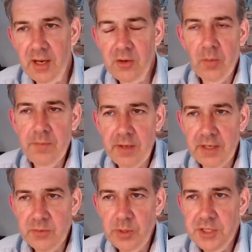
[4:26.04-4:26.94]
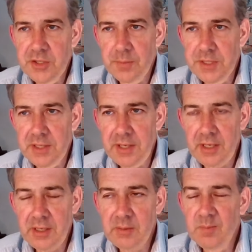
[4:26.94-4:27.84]
a conflict which is
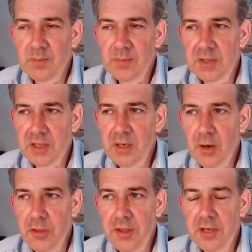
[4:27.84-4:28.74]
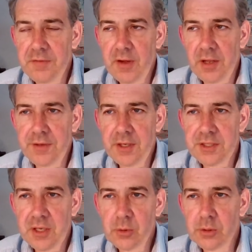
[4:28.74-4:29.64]
obviously, you know, 35
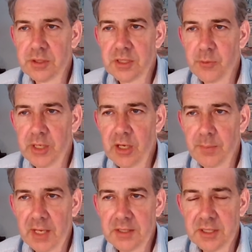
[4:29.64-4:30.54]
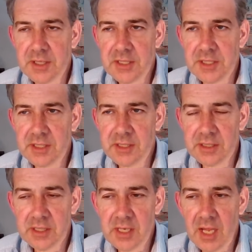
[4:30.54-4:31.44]
years old. If we go back to
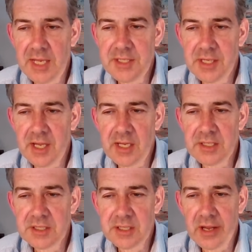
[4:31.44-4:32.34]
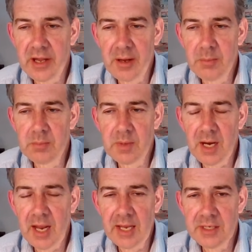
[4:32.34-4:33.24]
1988,
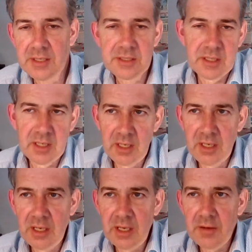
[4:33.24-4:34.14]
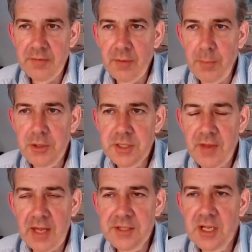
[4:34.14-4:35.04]
and for most of
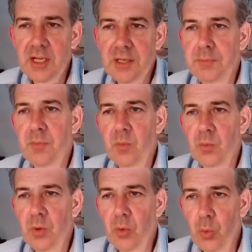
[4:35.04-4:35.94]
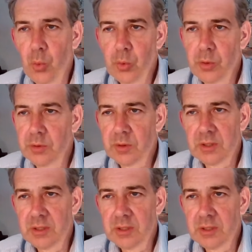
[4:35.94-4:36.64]
that time, all